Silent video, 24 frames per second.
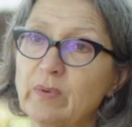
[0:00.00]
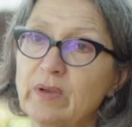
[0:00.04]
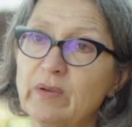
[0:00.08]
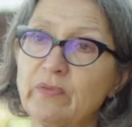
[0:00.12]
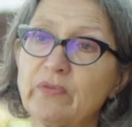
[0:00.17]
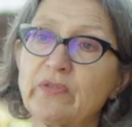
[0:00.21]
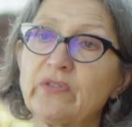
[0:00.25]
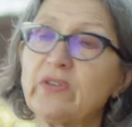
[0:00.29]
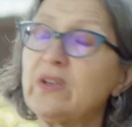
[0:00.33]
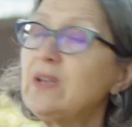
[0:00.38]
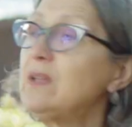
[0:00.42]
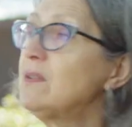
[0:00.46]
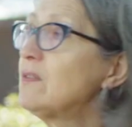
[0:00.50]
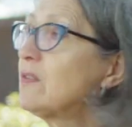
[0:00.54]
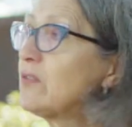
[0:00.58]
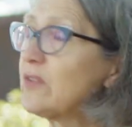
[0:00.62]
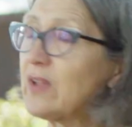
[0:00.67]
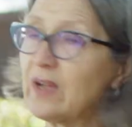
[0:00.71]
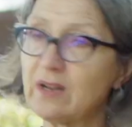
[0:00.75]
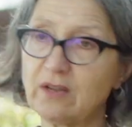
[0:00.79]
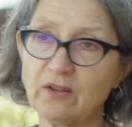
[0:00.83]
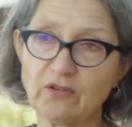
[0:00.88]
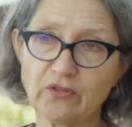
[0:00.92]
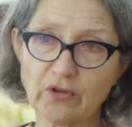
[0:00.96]
We've seen
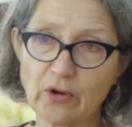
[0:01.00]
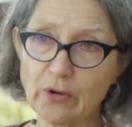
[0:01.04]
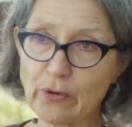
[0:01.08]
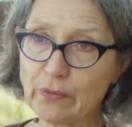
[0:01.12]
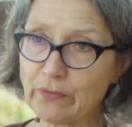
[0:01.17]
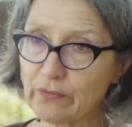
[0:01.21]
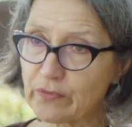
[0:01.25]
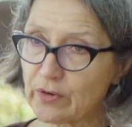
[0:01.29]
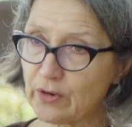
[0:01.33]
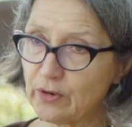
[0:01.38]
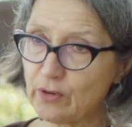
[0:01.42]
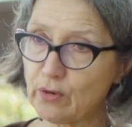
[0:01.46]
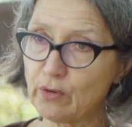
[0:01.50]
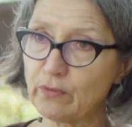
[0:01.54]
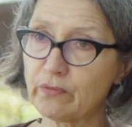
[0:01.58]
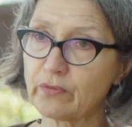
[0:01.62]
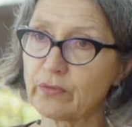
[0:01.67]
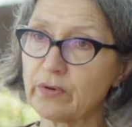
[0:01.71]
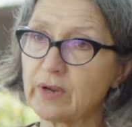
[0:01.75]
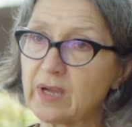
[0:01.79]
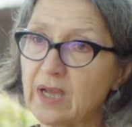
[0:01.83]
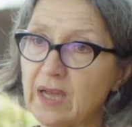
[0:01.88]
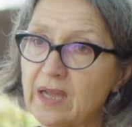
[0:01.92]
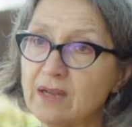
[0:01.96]
studies over and over
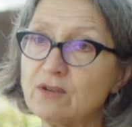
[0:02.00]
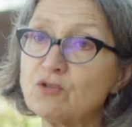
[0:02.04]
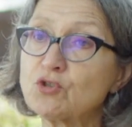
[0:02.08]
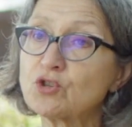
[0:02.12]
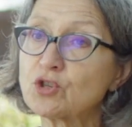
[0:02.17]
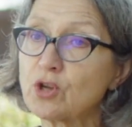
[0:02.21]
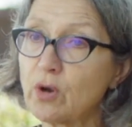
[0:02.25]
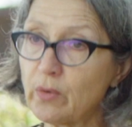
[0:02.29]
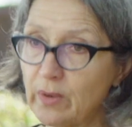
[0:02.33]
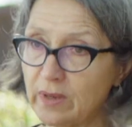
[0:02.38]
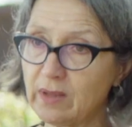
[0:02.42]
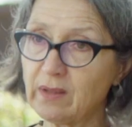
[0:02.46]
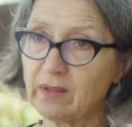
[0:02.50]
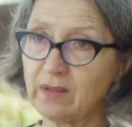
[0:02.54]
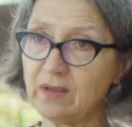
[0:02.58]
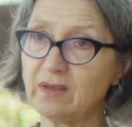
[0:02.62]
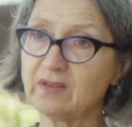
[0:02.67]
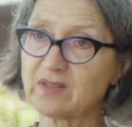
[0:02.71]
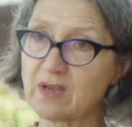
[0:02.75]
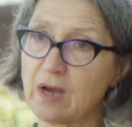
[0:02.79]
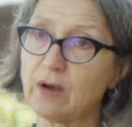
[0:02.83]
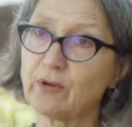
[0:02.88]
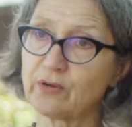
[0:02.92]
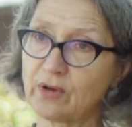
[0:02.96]
again showing
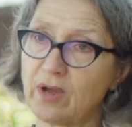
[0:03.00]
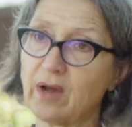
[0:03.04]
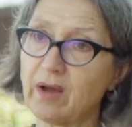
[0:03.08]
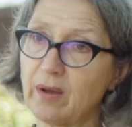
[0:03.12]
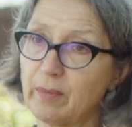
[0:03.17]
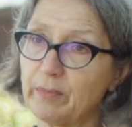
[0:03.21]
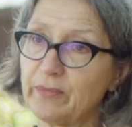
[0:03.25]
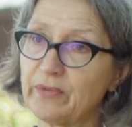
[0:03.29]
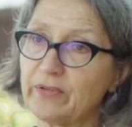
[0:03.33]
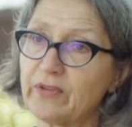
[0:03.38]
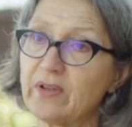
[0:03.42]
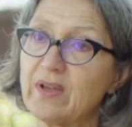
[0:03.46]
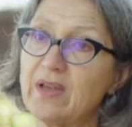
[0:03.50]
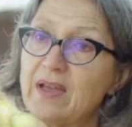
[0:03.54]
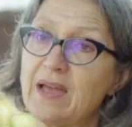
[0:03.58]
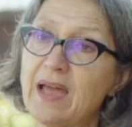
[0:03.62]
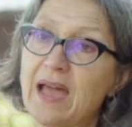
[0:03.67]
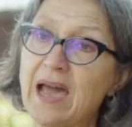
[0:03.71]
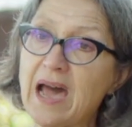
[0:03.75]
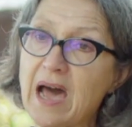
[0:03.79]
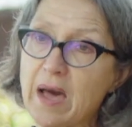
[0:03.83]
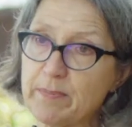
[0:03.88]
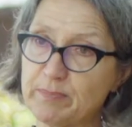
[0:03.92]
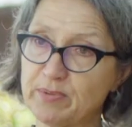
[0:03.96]
these outcomes
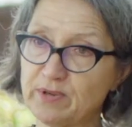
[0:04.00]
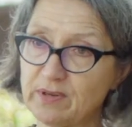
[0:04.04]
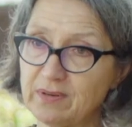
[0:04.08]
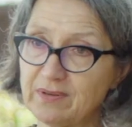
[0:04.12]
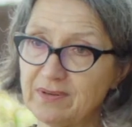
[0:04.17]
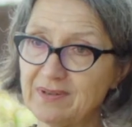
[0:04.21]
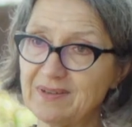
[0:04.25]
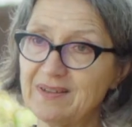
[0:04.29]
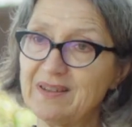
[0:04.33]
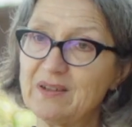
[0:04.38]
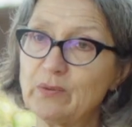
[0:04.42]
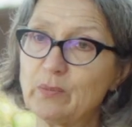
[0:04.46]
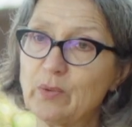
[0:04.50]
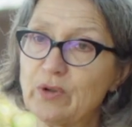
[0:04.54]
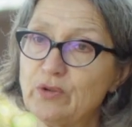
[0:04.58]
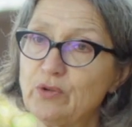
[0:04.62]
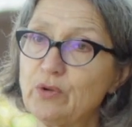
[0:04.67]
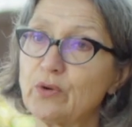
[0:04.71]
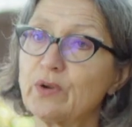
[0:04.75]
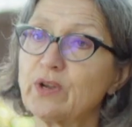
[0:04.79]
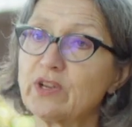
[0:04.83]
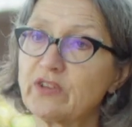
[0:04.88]
happen when you're